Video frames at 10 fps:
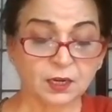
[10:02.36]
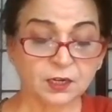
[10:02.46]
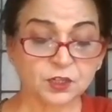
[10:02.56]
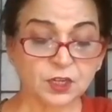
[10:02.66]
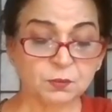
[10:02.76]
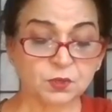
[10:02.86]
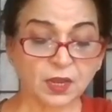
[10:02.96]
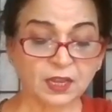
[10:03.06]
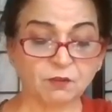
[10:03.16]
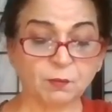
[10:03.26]
it seems
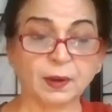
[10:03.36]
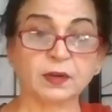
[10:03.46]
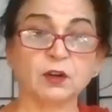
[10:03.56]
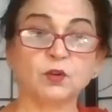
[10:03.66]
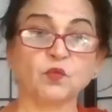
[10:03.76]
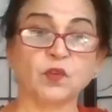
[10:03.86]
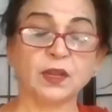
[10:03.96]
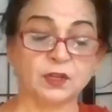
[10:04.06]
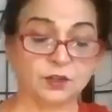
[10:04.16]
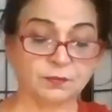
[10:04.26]
I have a battle to fight.